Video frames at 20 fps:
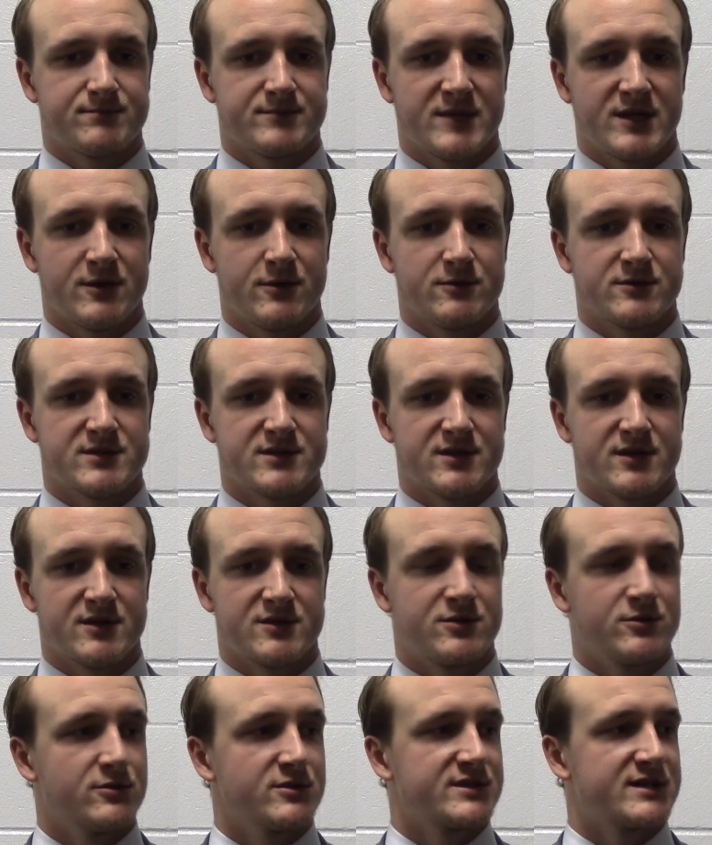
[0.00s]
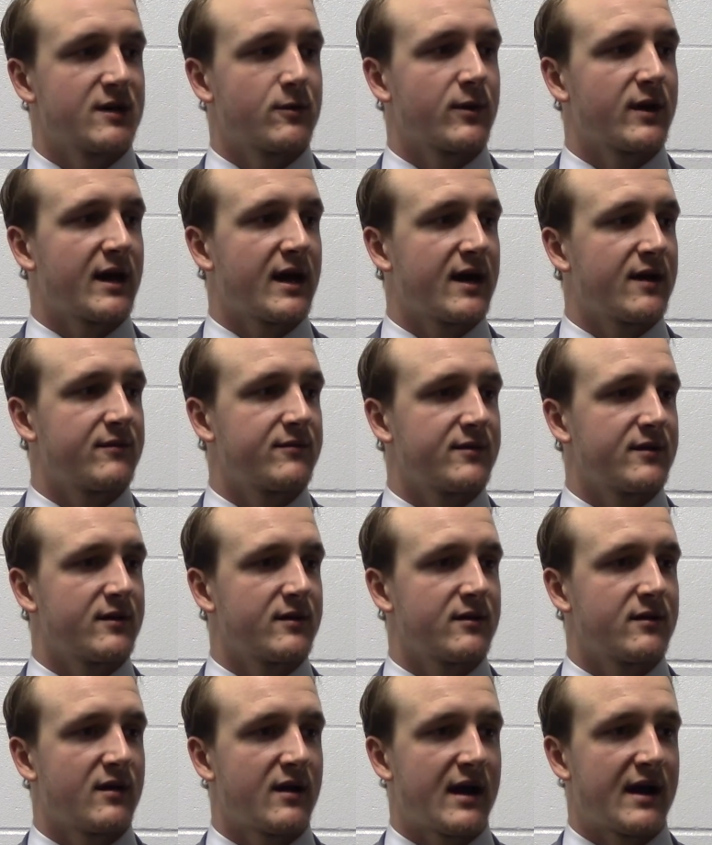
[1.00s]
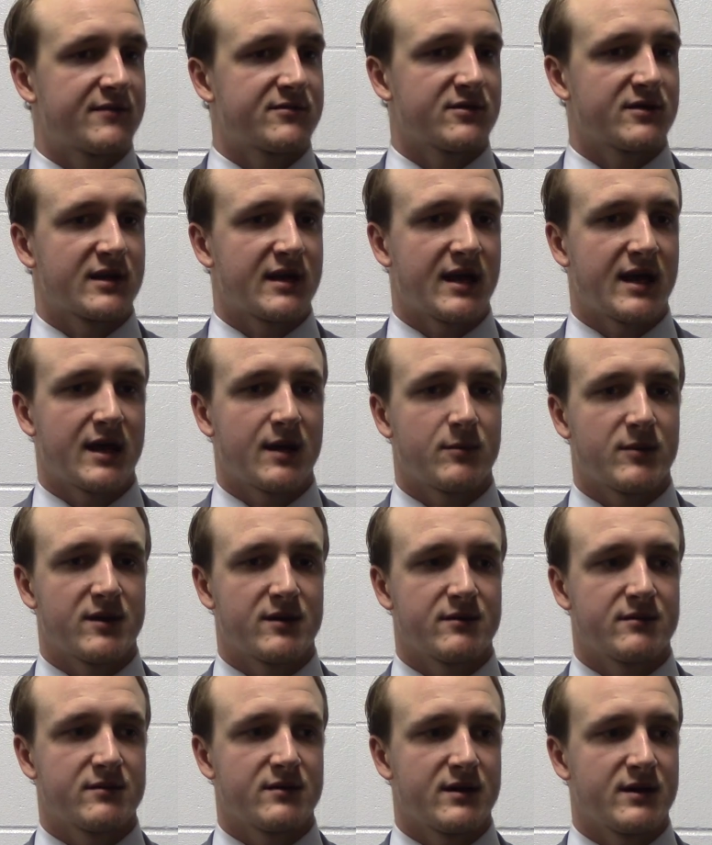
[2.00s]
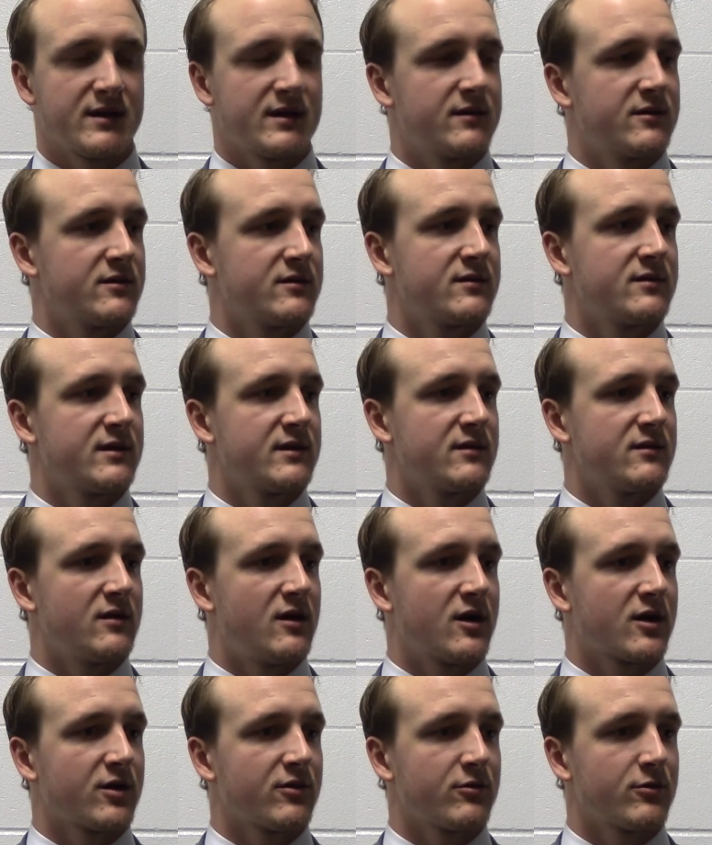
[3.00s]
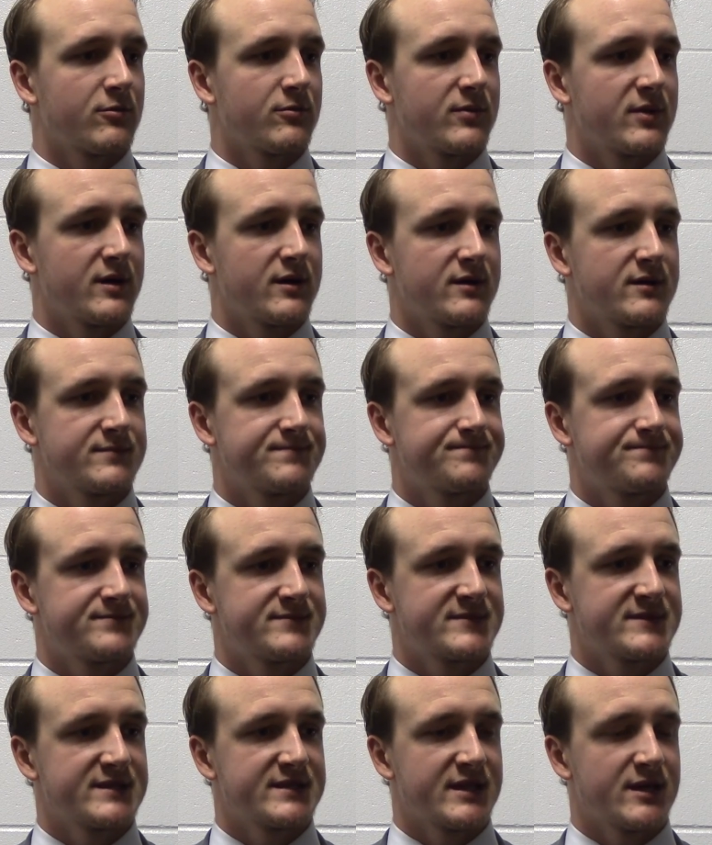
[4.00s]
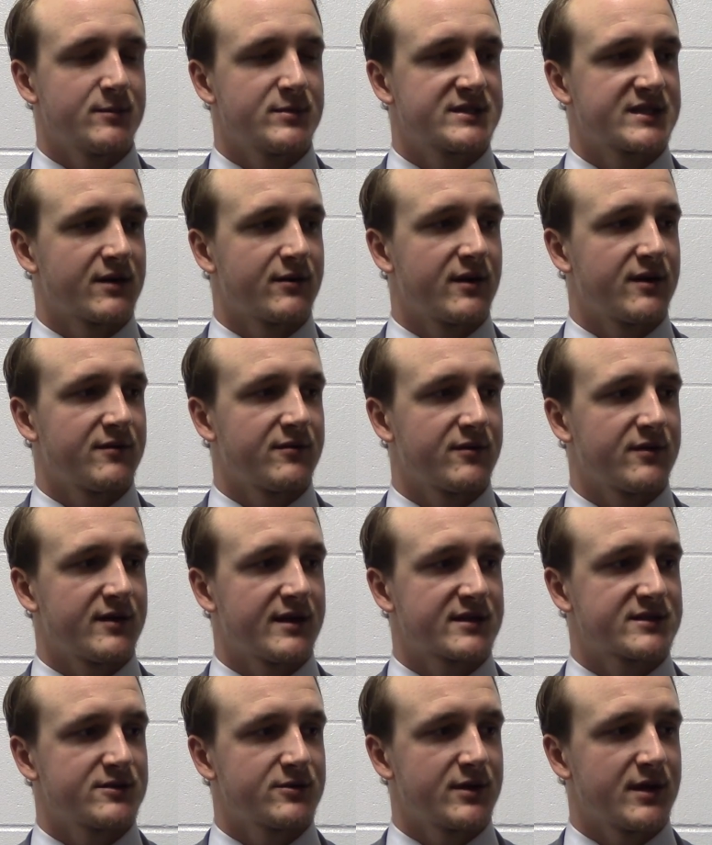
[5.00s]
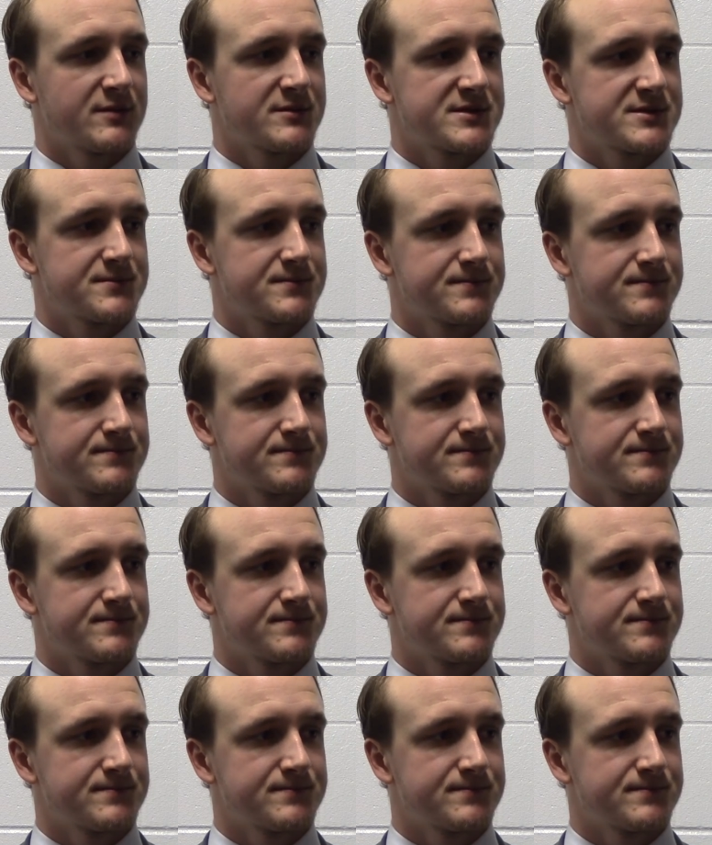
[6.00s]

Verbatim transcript: use the tools that we have after the game and, and, in the in the locker room to help us get ready for the next two games.